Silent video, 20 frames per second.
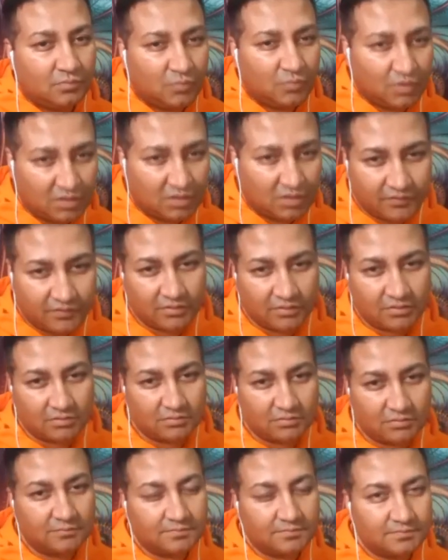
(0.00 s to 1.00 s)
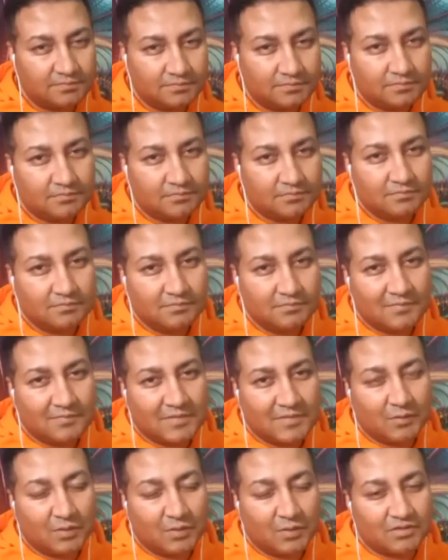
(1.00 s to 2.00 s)
Wonderful.
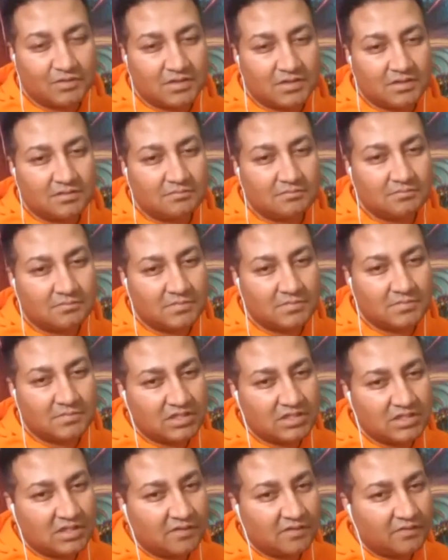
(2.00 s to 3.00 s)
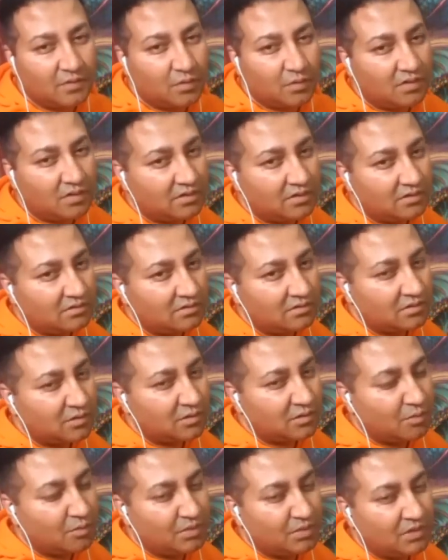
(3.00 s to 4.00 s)
Well done, each and every one of you.
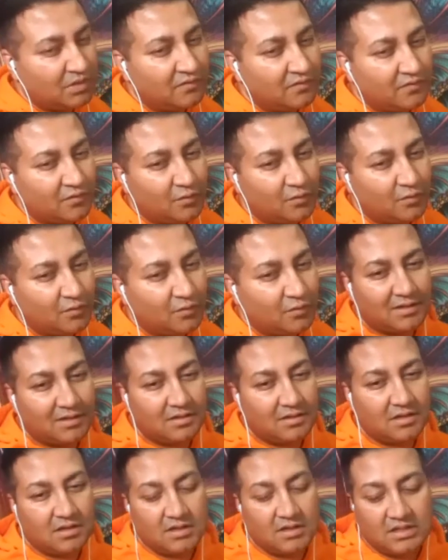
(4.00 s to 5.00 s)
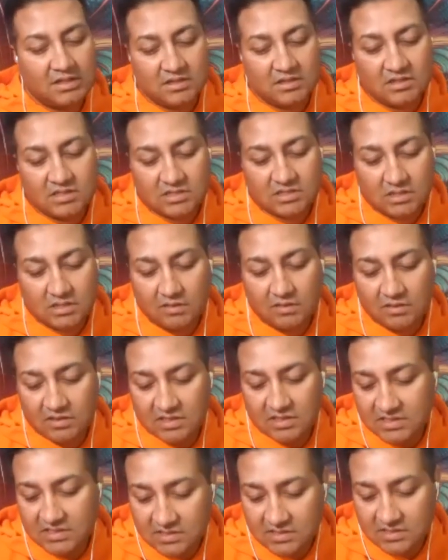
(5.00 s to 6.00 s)
You are beautiful with it. You're so,
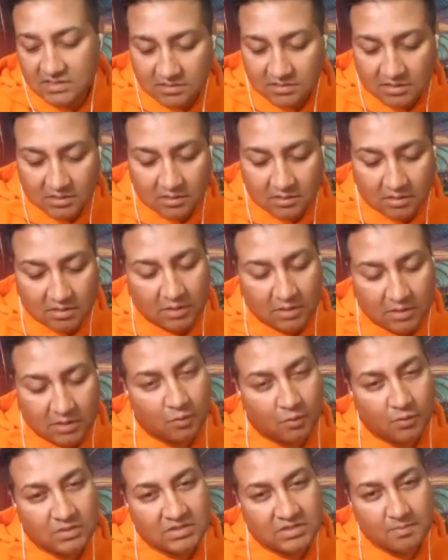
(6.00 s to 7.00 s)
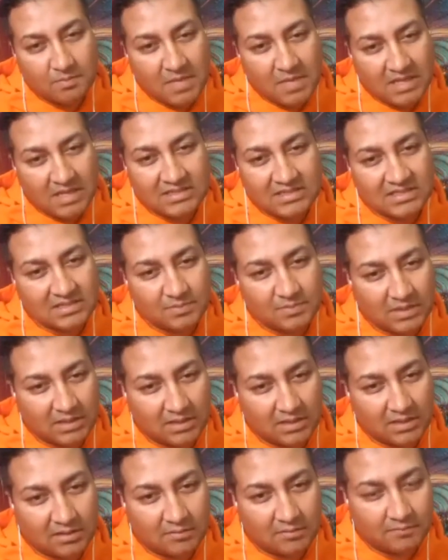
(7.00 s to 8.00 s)
this is, you know, it always amazes
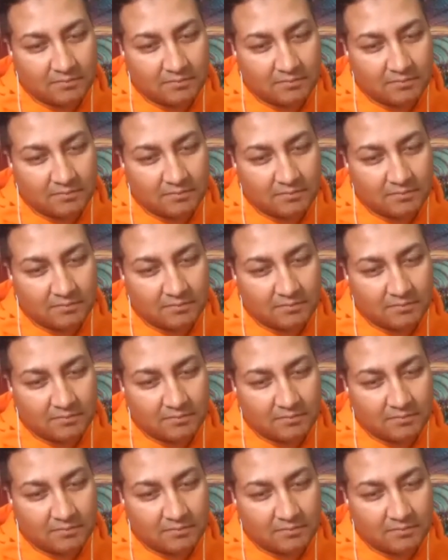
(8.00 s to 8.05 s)
me.